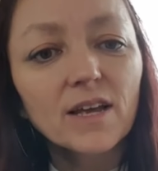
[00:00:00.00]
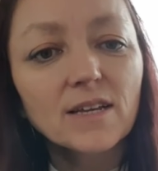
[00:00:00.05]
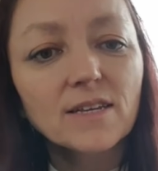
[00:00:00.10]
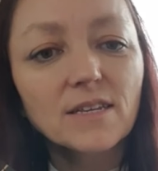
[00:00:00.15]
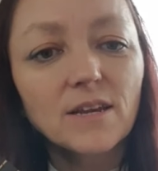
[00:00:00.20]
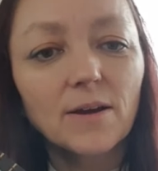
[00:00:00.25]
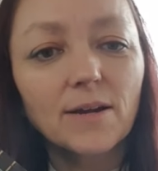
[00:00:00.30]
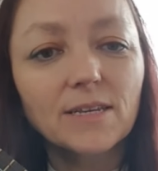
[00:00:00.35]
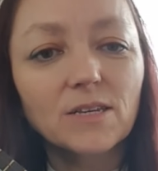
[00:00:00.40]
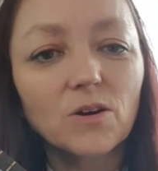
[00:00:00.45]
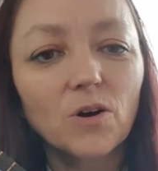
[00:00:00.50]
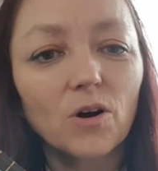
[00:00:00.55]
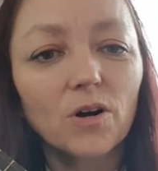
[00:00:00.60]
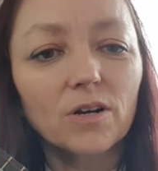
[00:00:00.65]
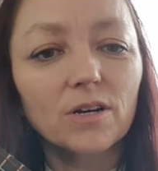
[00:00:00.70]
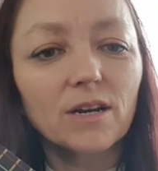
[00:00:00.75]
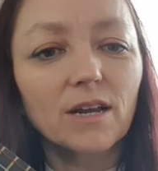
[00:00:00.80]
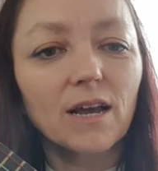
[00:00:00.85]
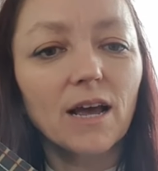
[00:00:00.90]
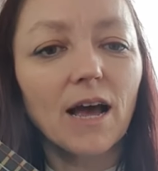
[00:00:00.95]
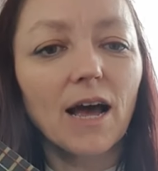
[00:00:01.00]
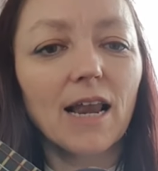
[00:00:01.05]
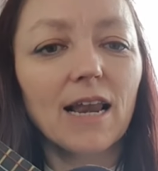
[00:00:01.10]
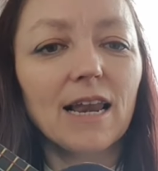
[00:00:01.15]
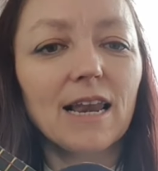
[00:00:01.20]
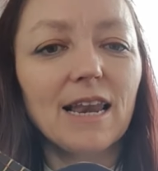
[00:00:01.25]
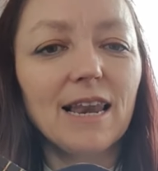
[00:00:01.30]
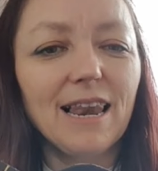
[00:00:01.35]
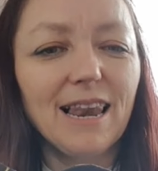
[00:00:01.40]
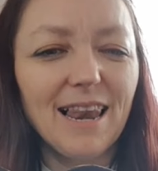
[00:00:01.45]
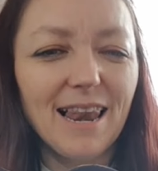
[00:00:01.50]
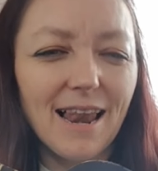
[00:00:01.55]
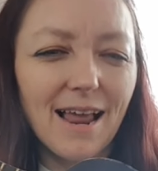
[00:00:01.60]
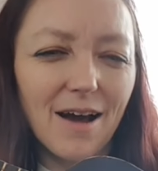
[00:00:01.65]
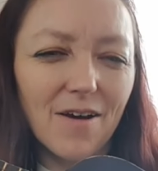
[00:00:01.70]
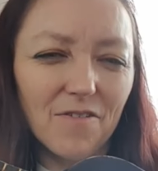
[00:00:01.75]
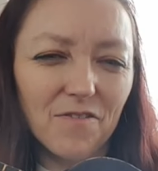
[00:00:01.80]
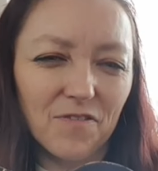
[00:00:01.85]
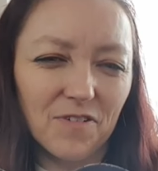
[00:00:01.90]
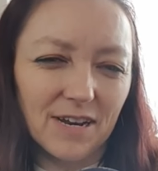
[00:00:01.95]
So it's got a
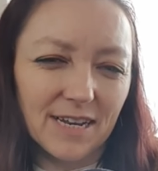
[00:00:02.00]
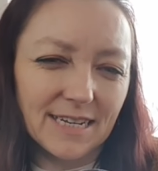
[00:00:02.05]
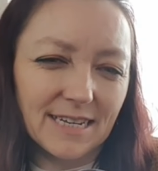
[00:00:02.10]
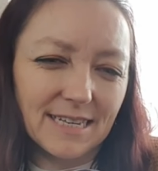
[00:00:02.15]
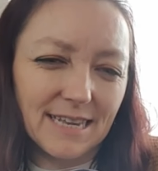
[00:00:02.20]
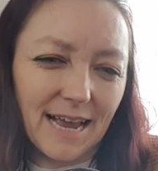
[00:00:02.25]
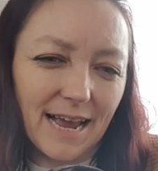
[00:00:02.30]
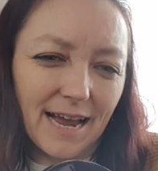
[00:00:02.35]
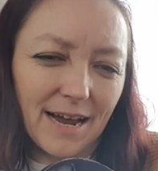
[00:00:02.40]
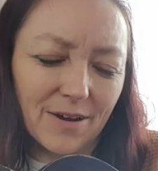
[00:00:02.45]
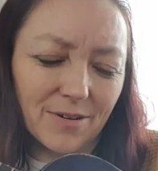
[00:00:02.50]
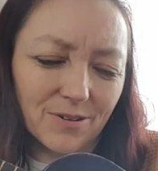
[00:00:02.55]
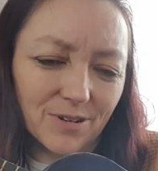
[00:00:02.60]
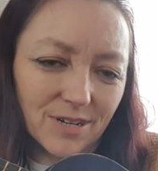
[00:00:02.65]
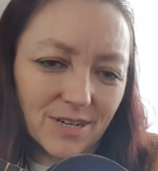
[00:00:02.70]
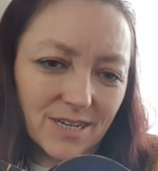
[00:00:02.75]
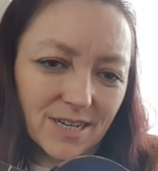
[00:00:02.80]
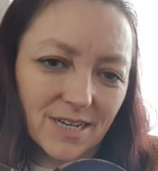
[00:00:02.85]
lovely sound.